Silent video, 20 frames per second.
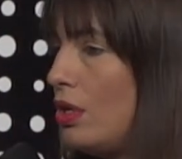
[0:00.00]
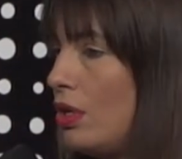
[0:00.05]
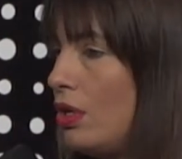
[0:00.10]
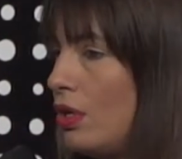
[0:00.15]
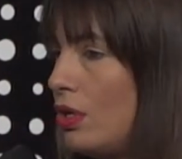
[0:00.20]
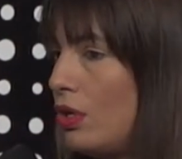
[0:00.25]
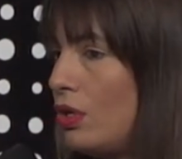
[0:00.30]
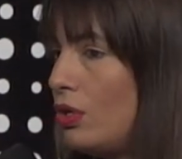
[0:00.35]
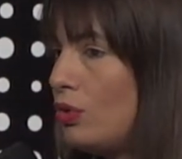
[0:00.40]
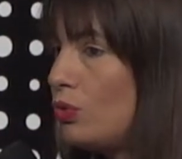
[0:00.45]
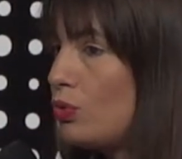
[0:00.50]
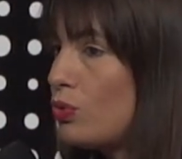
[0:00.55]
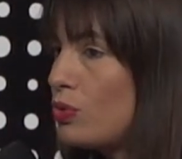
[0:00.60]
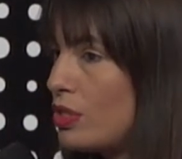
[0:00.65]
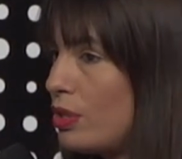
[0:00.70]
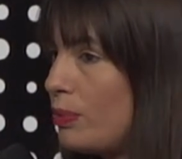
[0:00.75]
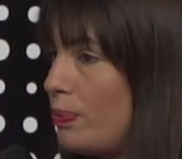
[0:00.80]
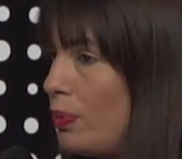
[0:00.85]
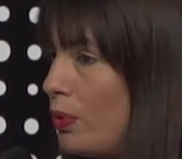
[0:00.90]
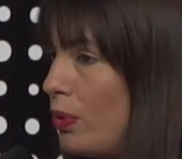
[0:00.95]
to
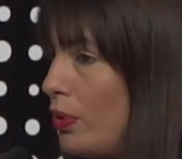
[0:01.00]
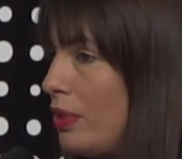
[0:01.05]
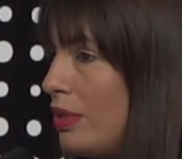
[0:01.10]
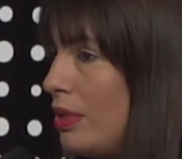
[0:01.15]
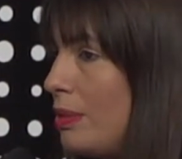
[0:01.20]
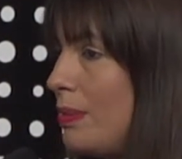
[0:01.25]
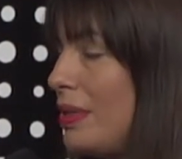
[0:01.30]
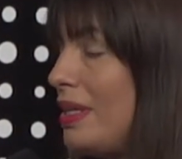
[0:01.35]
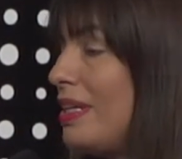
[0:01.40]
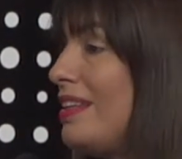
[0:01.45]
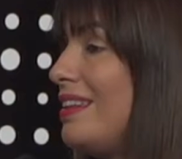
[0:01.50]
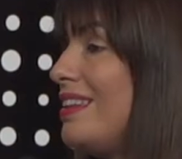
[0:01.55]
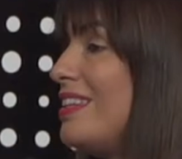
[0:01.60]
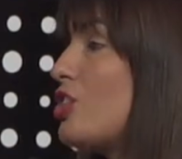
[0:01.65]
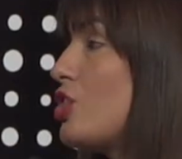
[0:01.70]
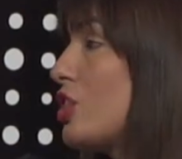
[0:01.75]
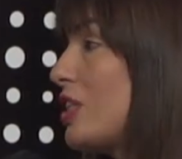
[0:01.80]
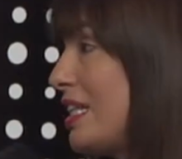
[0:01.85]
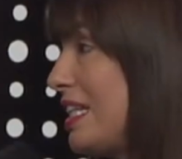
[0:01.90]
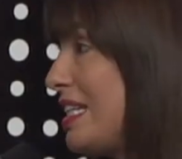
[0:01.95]
support them in
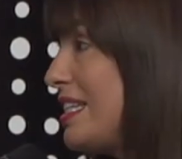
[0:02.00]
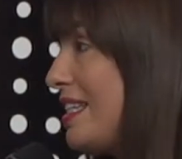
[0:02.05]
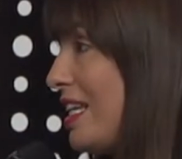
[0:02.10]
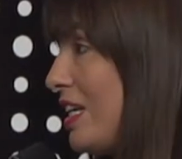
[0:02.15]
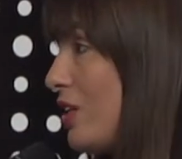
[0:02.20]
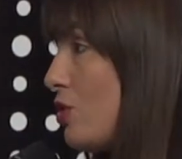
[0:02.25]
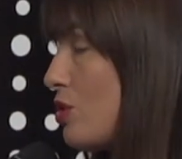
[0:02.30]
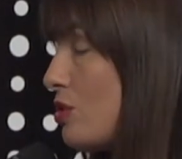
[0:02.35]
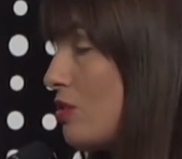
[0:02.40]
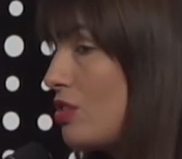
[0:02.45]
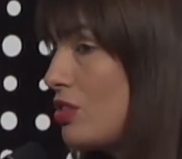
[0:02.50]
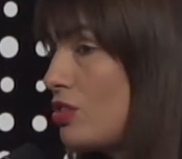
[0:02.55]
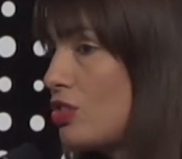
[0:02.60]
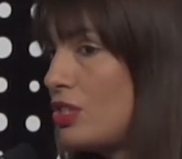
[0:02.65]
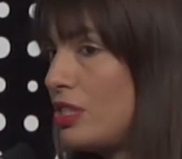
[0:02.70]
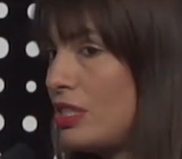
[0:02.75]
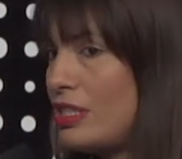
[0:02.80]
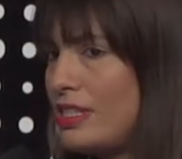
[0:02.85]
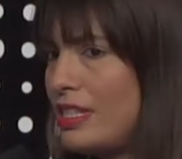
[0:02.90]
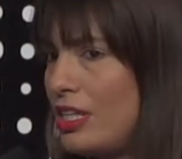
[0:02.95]
digitalization.
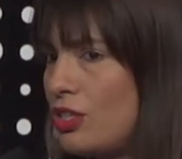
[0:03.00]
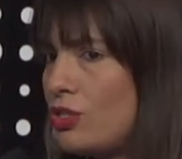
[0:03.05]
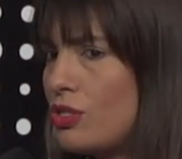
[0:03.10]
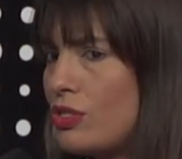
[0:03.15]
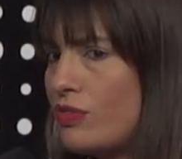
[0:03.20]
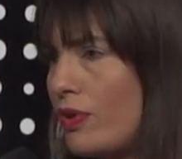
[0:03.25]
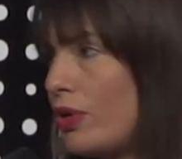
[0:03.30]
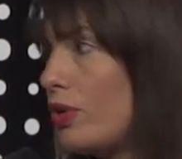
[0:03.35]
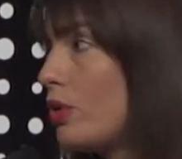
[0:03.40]
Digitalization is a very